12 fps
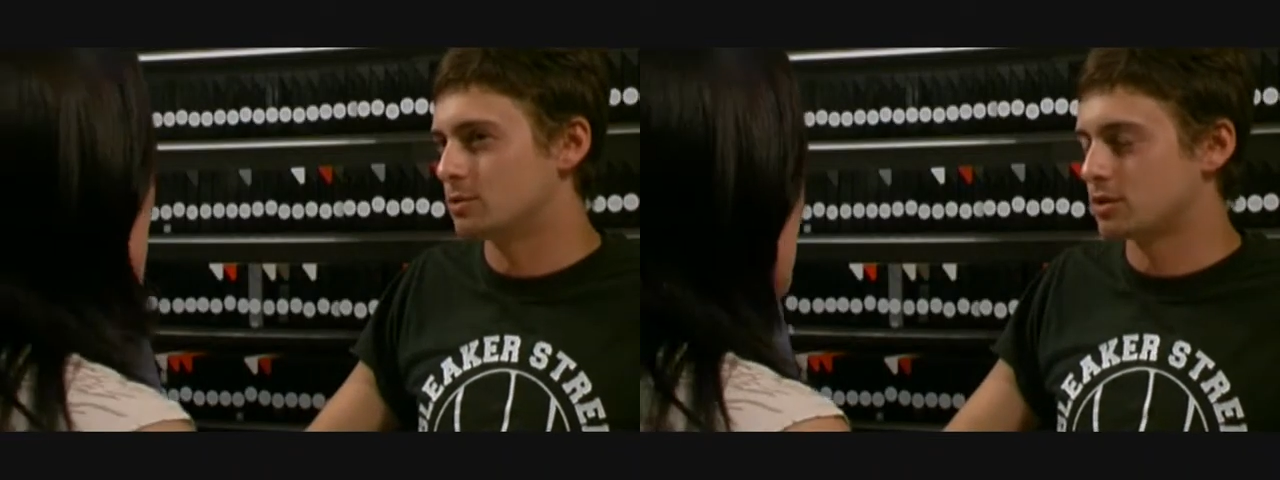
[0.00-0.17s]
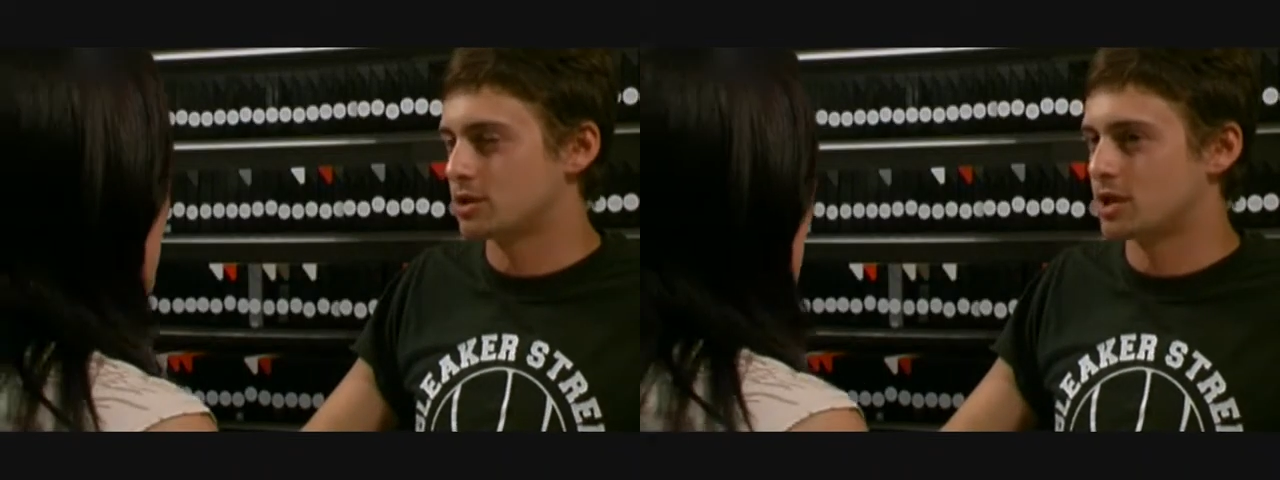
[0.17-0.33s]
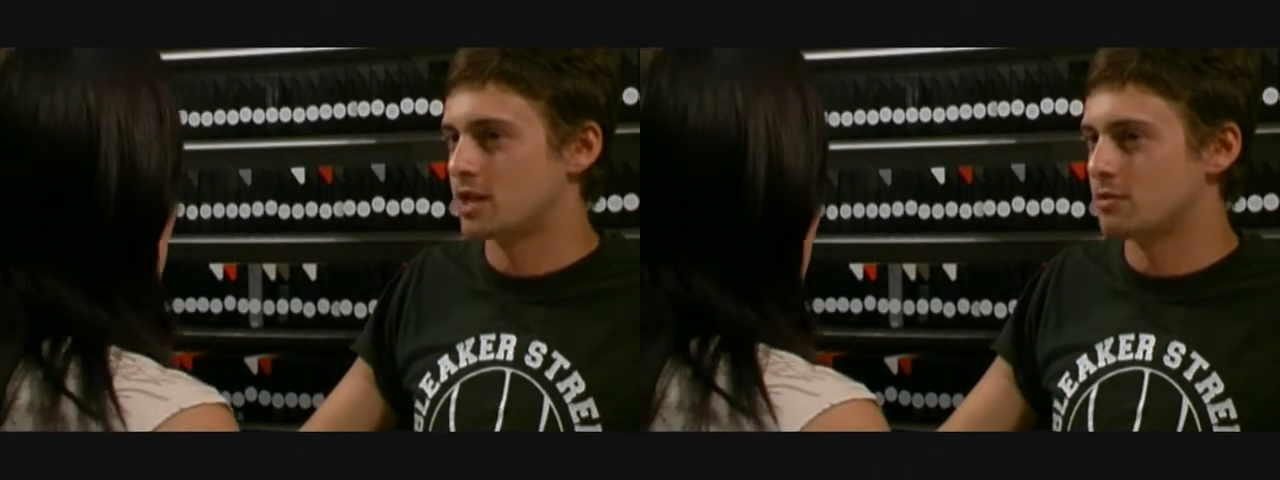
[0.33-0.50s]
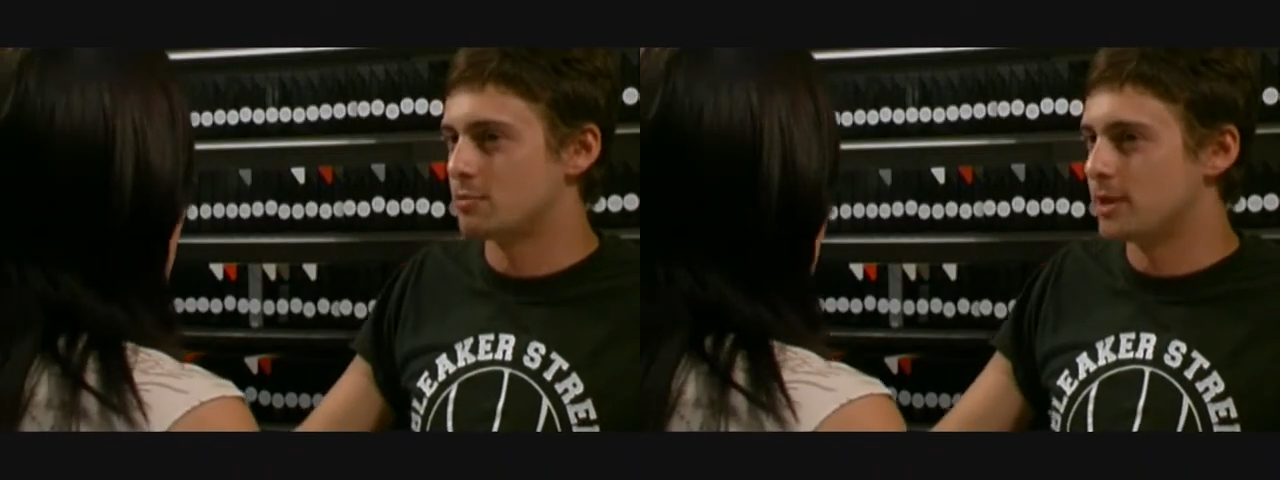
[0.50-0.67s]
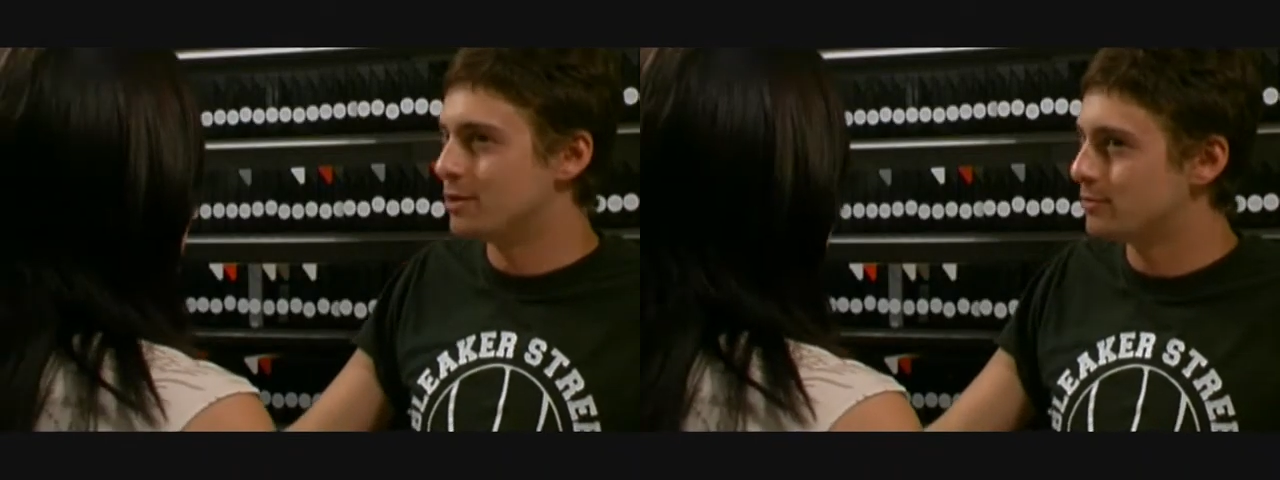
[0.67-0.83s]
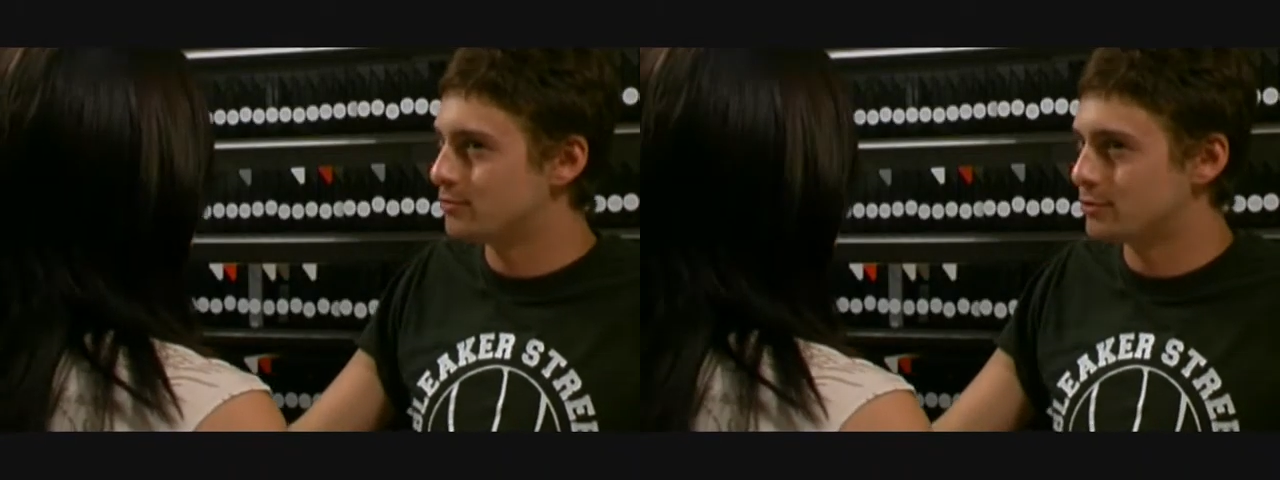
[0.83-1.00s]
older,
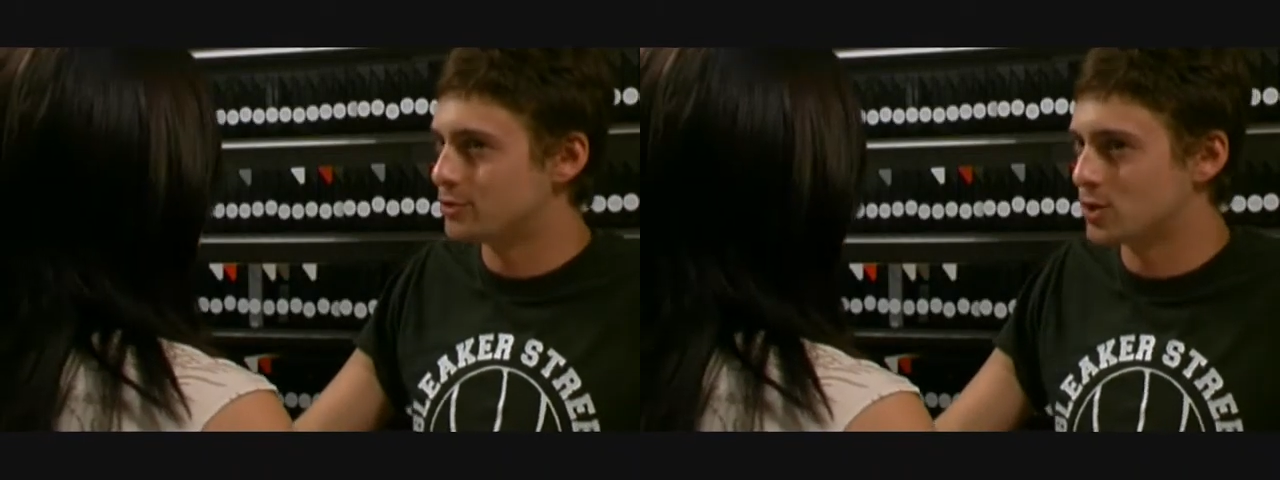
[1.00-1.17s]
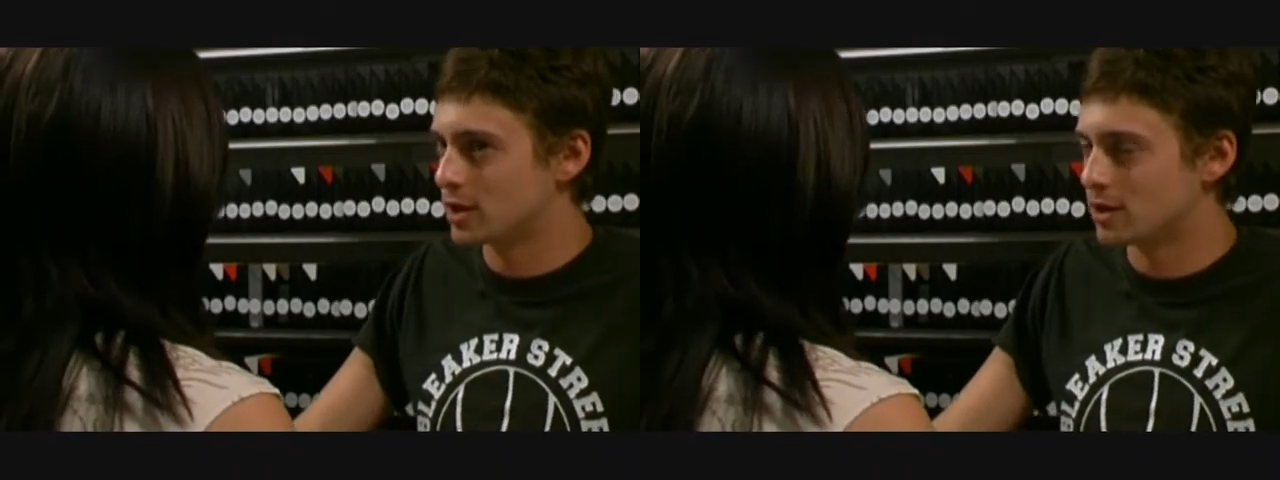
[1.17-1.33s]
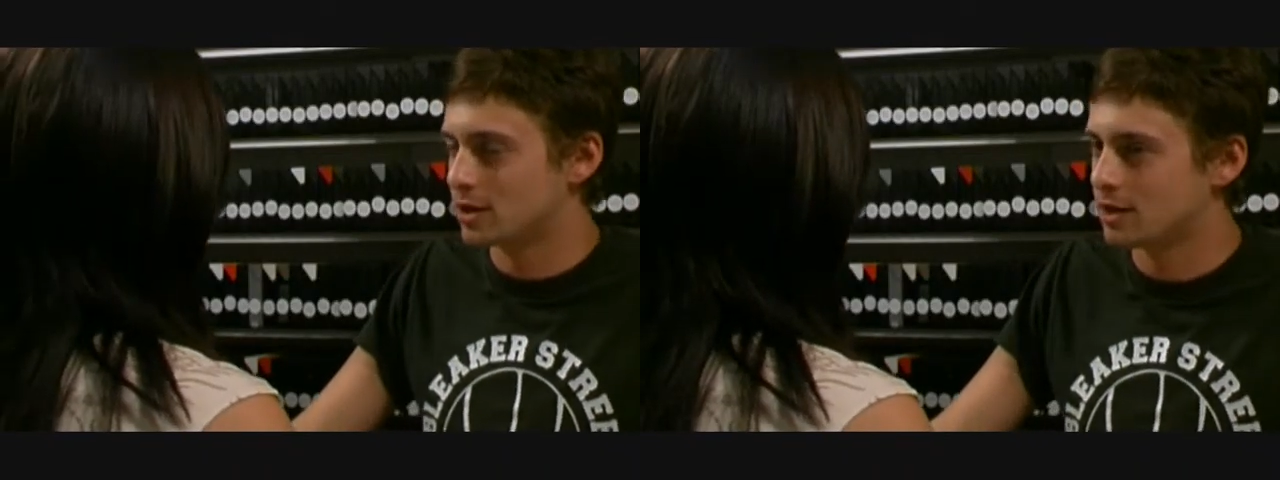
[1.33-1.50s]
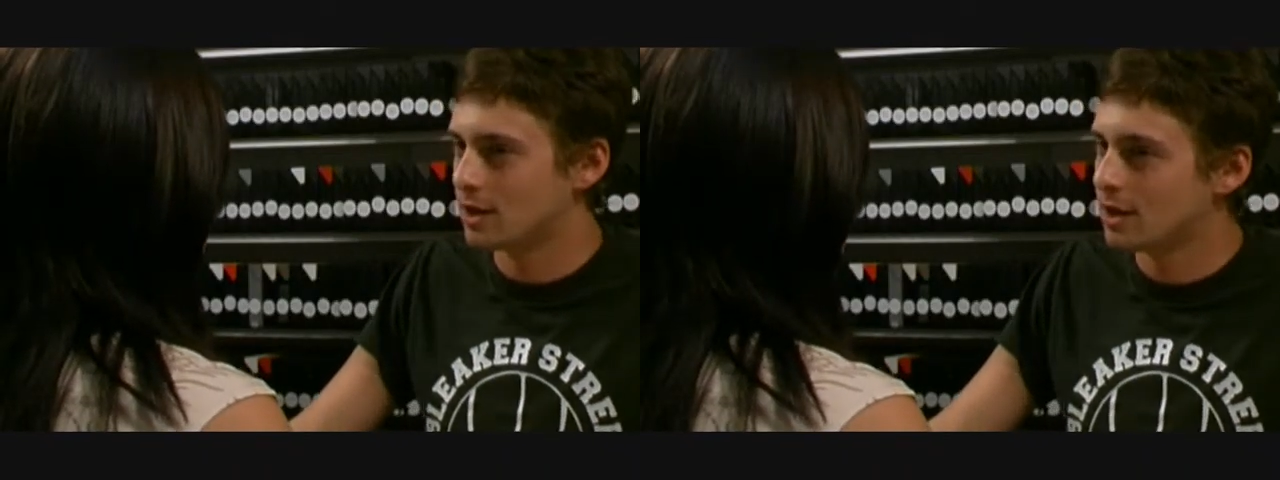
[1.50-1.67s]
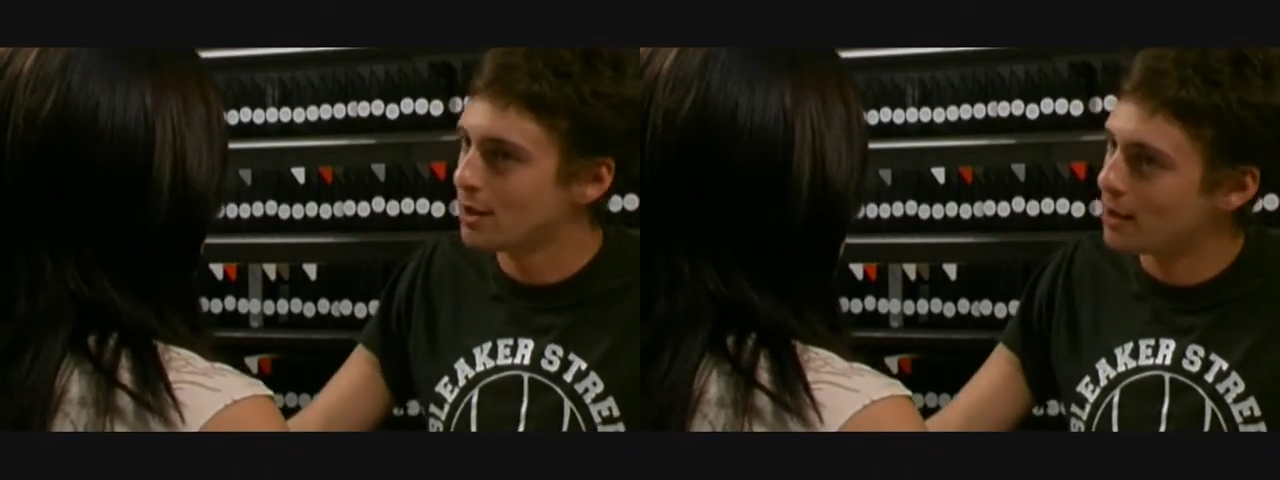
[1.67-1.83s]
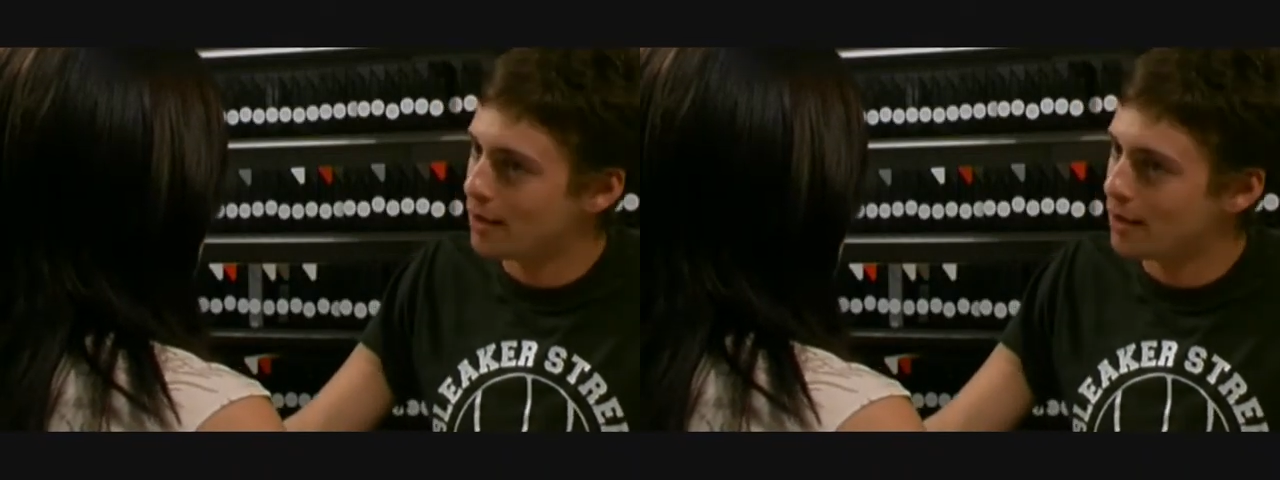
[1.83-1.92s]
you know, wiser